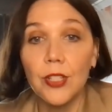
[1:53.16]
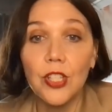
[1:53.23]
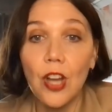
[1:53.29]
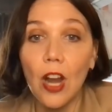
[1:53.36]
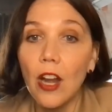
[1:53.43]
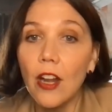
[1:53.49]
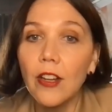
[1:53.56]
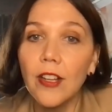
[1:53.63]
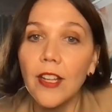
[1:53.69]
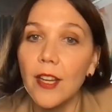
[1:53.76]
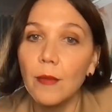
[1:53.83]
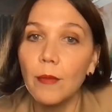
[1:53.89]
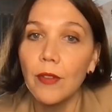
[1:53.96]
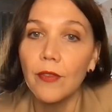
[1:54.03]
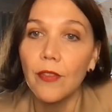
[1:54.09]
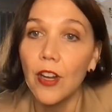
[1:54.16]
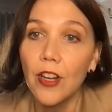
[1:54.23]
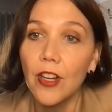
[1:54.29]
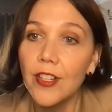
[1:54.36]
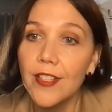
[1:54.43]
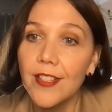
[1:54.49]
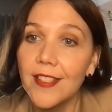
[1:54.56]
dark and
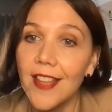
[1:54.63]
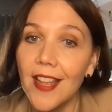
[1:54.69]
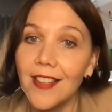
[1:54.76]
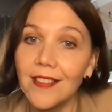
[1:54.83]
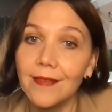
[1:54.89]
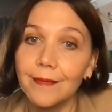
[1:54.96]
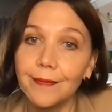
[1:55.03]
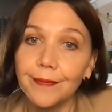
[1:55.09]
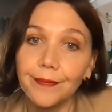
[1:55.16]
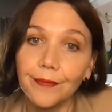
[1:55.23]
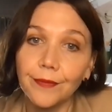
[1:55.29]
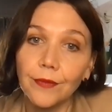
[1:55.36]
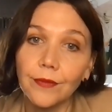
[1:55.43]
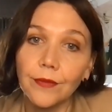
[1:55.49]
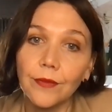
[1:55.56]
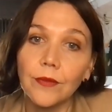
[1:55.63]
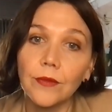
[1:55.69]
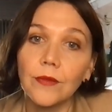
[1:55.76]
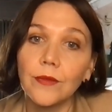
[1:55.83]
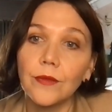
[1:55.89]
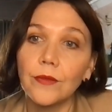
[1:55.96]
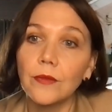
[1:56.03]
perverse and
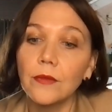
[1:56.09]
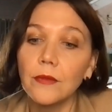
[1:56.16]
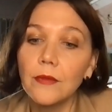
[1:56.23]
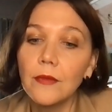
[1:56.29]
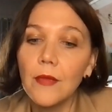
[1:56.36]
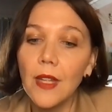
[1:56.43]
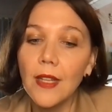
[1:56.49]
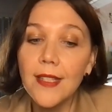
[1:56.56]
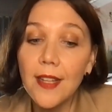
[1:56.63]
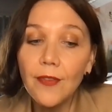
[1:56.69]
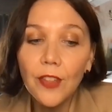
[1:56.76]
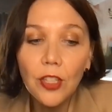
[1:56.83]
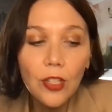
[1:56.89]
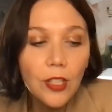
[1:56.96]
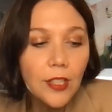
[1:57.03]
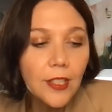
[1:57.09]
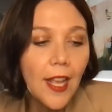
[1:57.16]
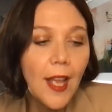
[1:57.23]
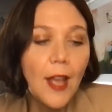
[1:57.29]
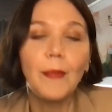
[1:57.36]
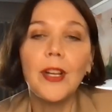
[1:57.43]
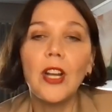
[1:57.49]
difficult,
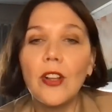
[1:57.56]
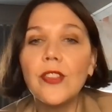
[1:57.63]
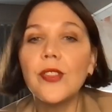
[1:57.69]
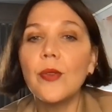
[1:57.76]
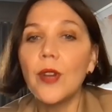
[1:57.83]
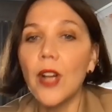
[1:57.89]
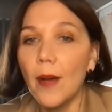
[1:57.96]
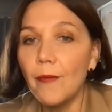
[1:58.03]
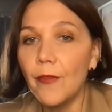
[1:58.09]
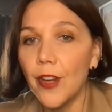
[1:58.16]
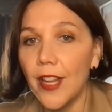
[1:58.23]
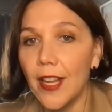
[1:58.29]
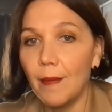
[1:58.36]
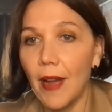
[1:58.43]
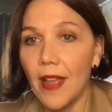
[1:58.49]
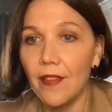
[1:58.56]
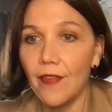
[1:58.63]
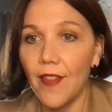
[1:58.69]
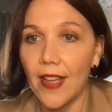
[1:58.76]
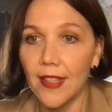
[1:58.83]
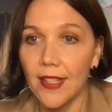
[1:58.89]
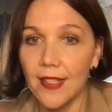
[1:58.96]
but also comforted by the
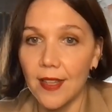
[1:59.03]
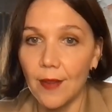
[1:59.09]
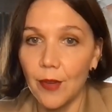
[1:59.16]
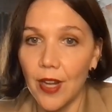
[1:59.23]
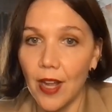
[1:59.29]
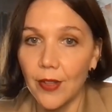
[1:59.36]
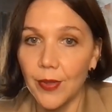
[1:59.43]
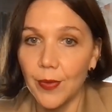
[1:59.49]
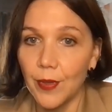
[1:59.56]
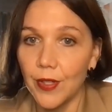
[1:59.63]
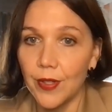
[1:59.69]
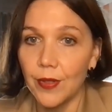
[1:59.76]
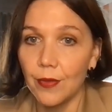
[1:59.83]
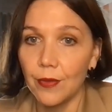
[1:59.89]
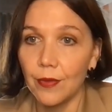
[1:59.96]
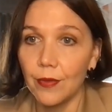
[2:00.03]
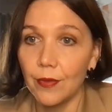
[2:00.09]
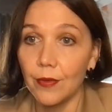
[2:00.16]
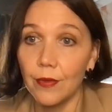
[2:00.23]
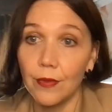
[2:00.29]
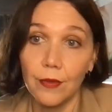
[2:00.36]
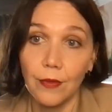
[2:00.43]
fact that someone else was
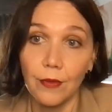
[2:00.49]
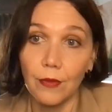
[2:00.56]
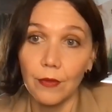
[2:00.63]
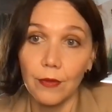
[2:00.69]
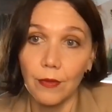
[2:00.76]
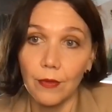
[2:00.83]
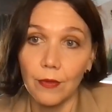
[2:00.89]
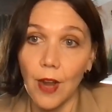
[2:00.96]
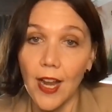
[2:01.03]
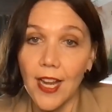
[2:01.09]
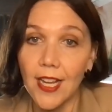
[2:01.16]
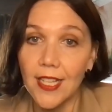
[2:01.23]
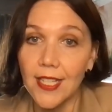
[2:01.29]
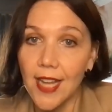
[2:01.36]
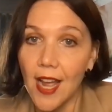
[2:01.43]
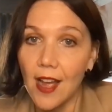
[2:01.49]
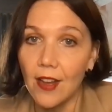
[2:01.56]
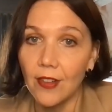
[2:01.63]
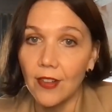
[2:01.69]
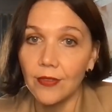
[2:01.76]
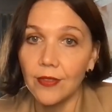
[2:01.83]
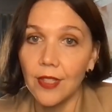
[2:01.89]
writing it
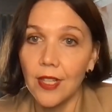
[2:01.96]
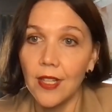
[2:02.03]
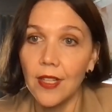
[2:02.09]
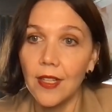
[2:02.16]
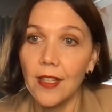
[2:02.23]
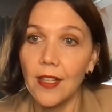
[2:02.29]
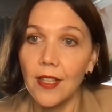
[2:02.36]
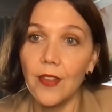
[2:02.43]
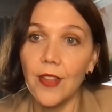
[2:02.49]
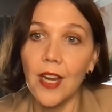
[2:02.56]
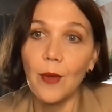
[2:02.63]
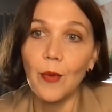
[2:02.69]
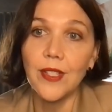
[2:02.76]
down, you know, that I